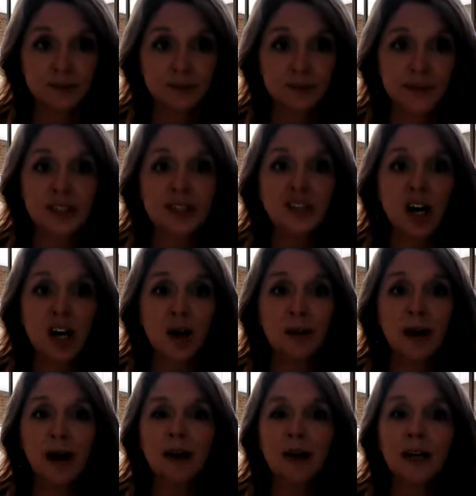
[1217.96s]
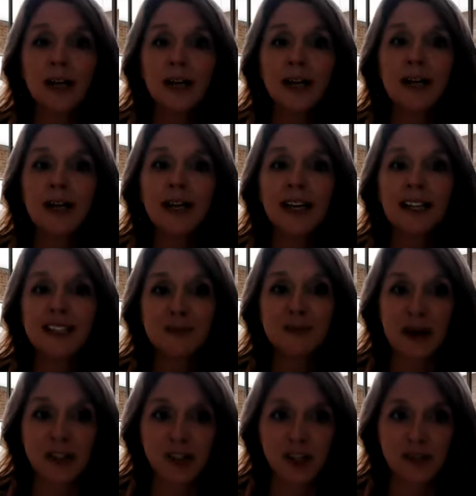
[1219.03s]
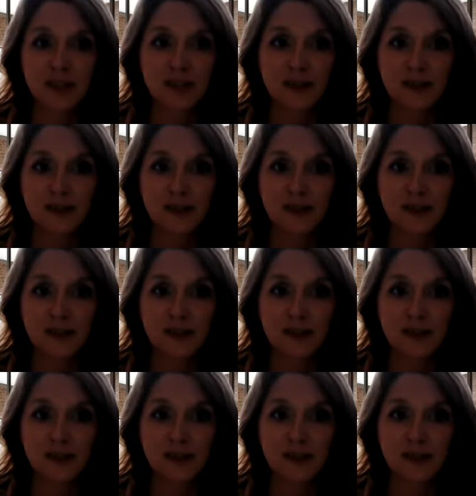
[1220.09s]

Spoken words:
Let's talk about inspections.